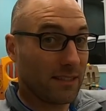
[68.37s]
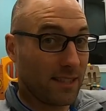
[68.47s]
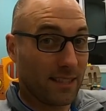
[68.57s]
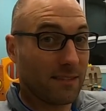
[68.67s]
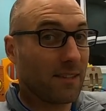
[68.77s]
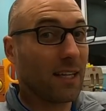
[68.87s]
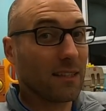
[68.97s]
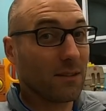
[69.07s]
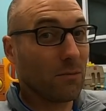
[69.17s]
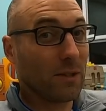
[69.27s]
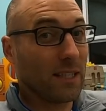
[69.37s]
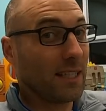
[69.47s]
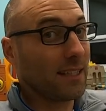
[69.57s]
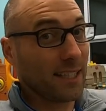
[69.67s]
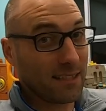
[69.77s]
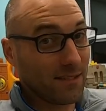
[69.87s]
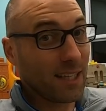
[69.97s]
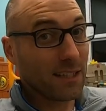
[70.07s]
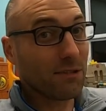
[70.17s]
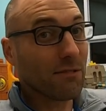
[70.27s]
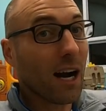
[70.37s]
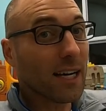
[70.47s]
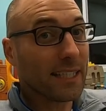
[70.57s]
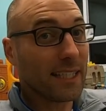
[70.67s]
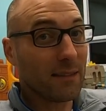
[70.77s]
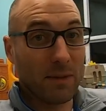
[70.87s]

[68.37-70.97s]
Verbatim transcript: it's things have got a little windy, things have got a little rocky,